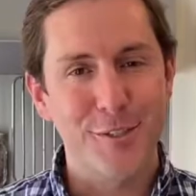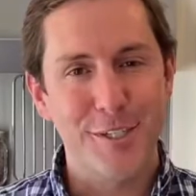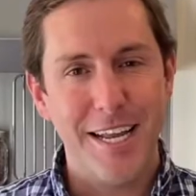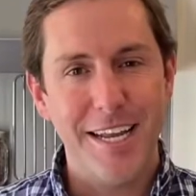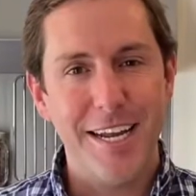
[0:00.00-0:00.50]

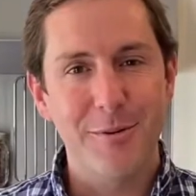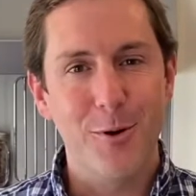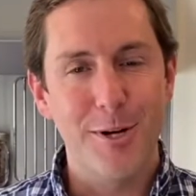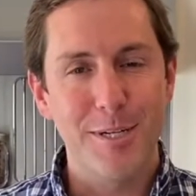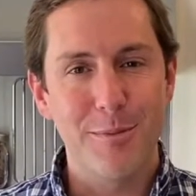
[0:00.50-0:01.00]
today, I'm
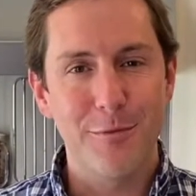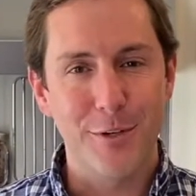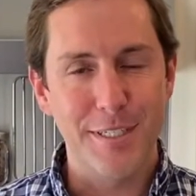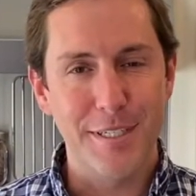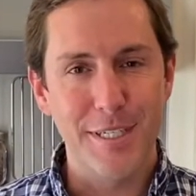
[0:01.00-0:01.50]
going to be
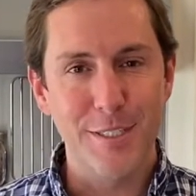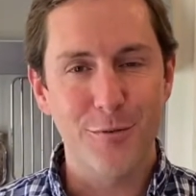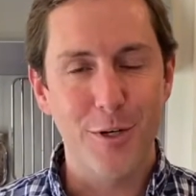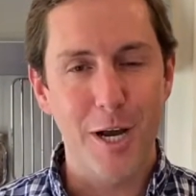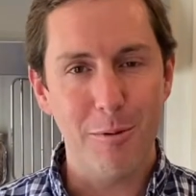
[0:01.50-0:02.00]
freezing these
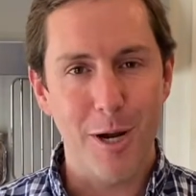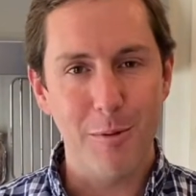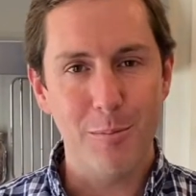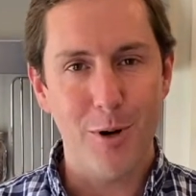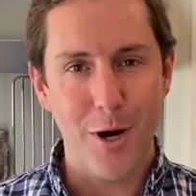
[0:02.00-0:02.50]
for an
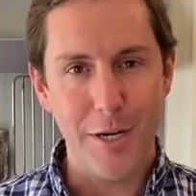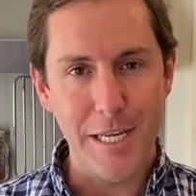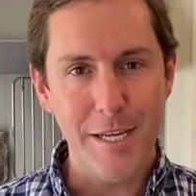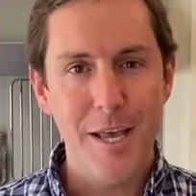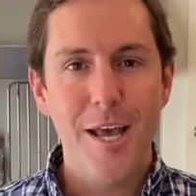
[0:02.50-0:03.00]
upcoming
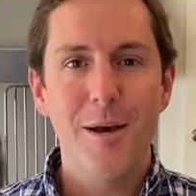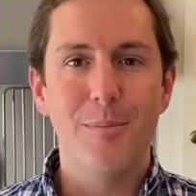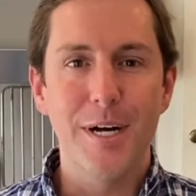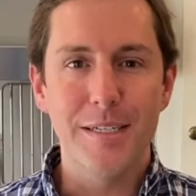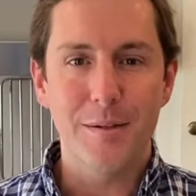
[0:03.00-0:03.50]
party,
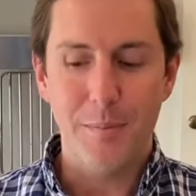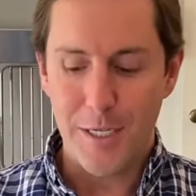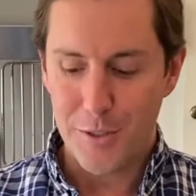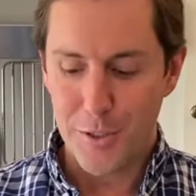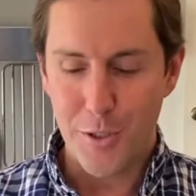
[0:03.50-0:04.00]
but
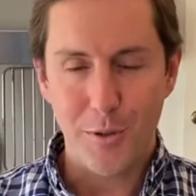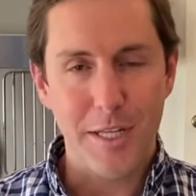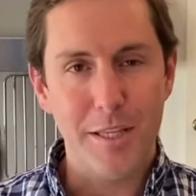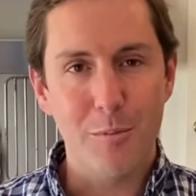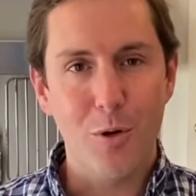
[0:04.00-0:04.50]
make sure you
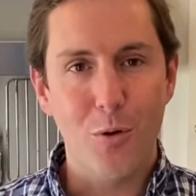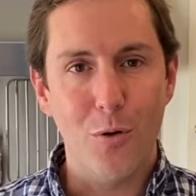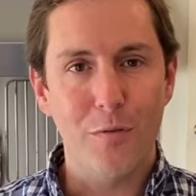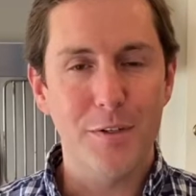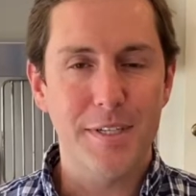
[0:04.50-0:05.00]
let them
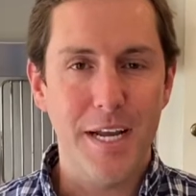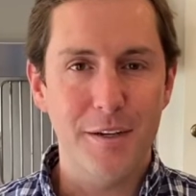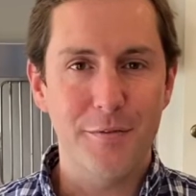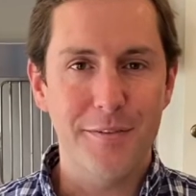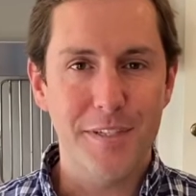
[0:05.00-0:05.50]
cool for 10
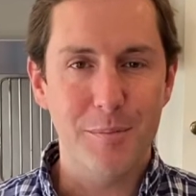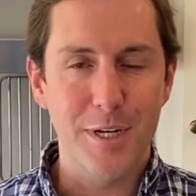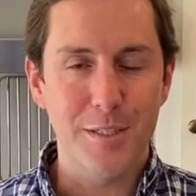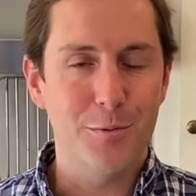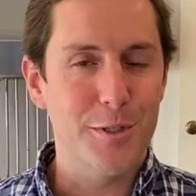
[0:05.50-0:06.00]
to 15
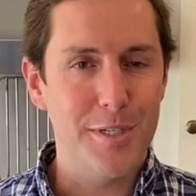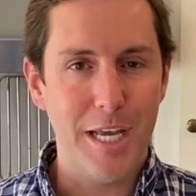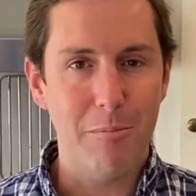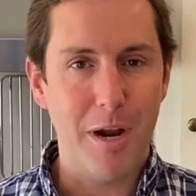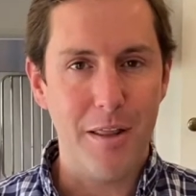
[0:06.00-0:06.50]
minutes when you
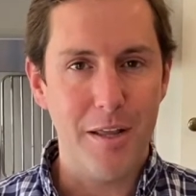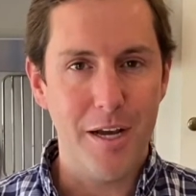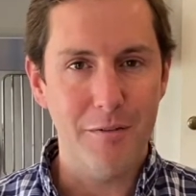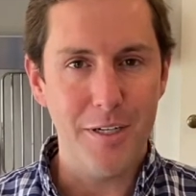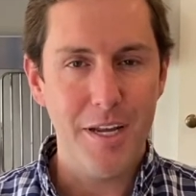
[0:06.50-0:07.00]
take them out of the
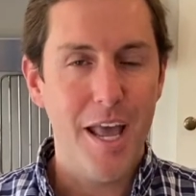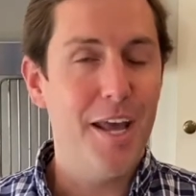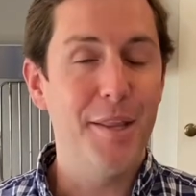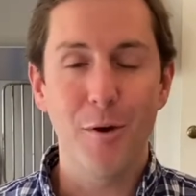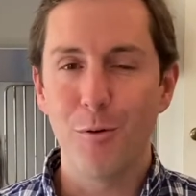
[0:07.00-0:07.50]
oven,
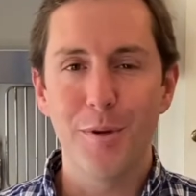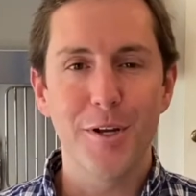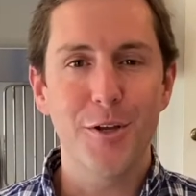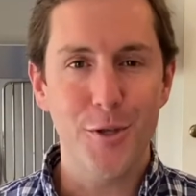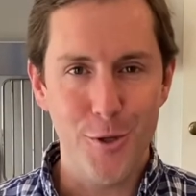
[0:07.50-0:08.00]
and they will be
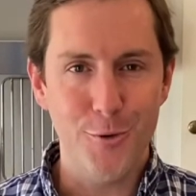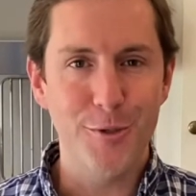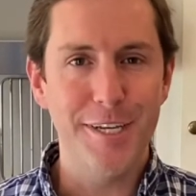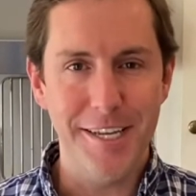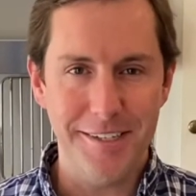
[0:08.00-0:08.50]
a
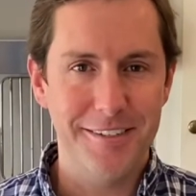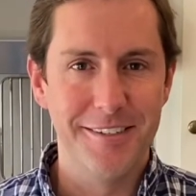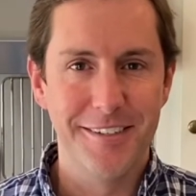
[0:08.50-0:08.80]
huge hit.